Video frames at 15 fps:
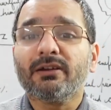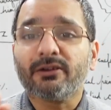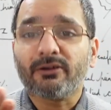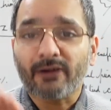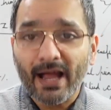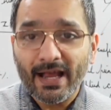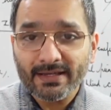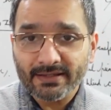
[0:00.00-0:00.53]

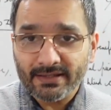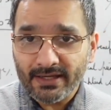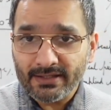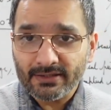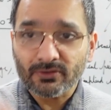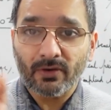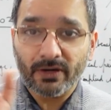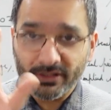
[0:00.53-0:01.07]
Try saying
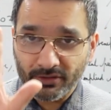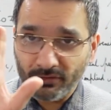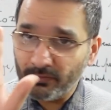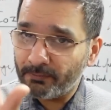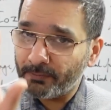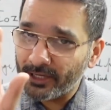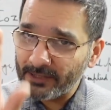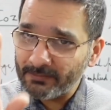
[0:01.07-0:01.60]
sorry.
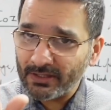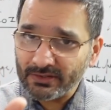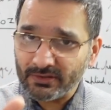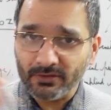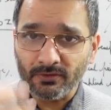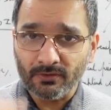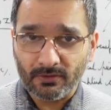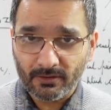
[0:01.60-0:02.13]
You pretty much
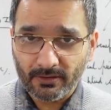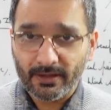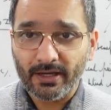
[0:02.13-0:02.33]
know